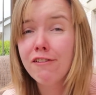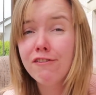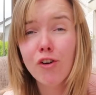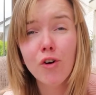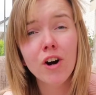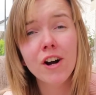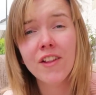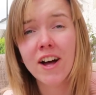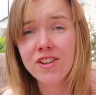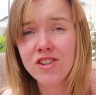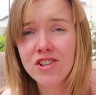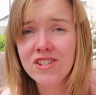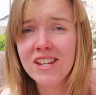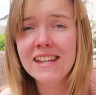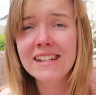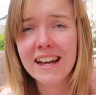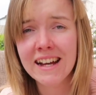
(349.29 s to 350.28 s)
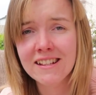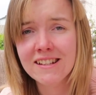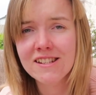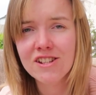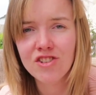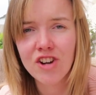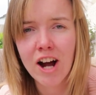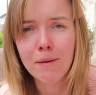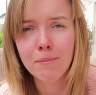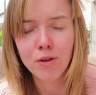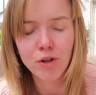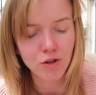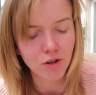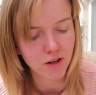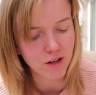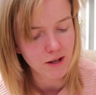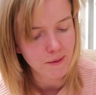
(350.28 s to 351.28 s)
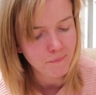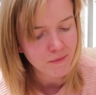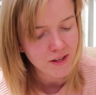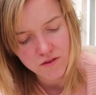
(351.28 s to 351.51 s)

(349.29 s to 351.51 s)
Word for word: for that unique Instagram look.